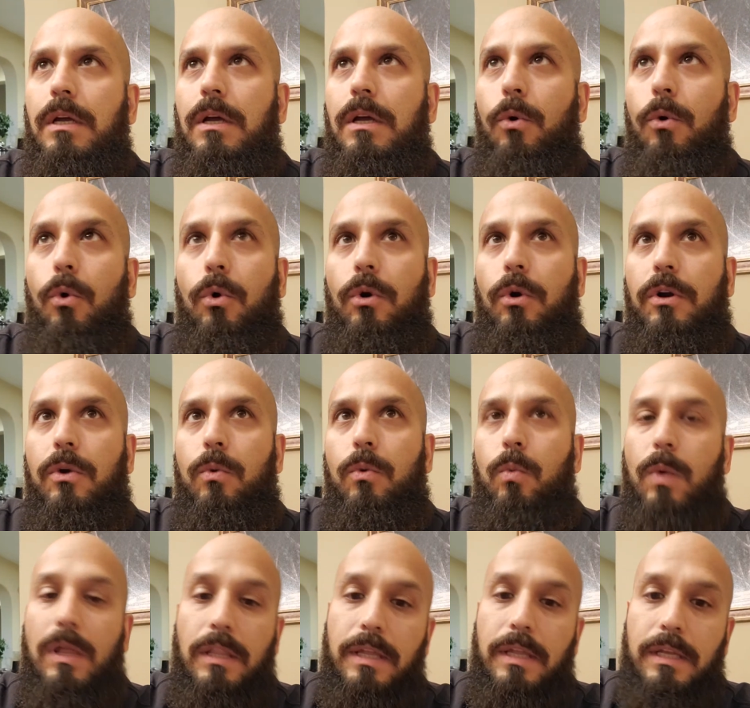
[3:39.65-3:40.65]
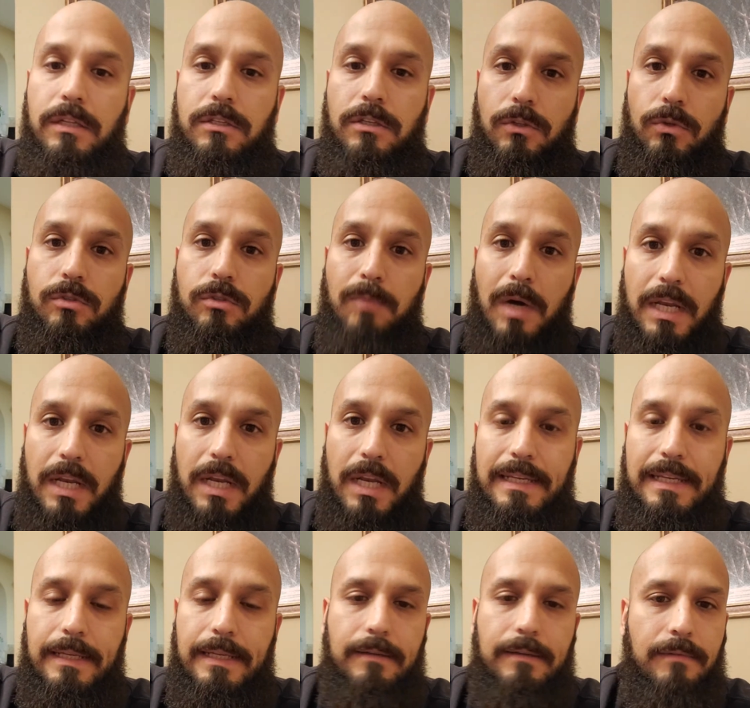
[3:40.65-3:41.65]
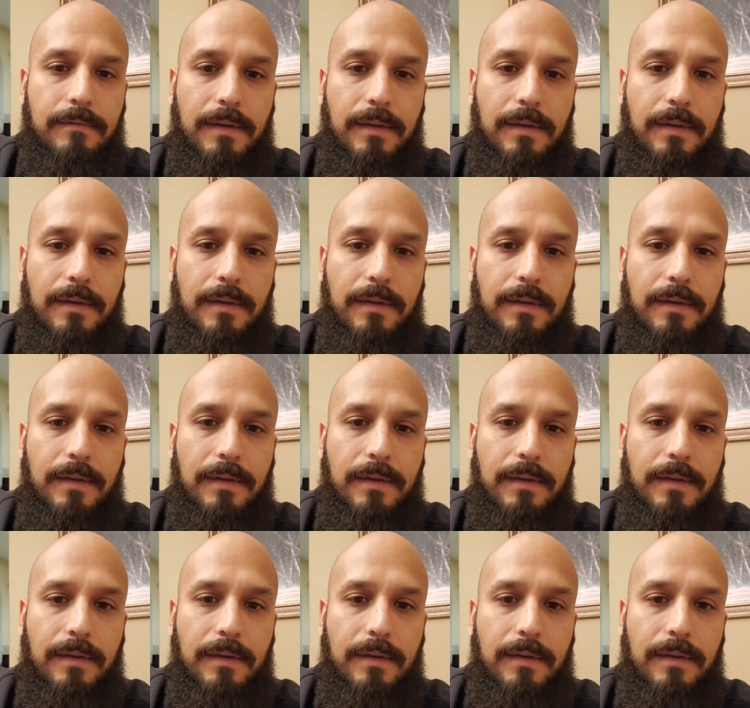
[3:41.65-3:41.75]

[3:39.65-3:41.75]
or willing to lose money,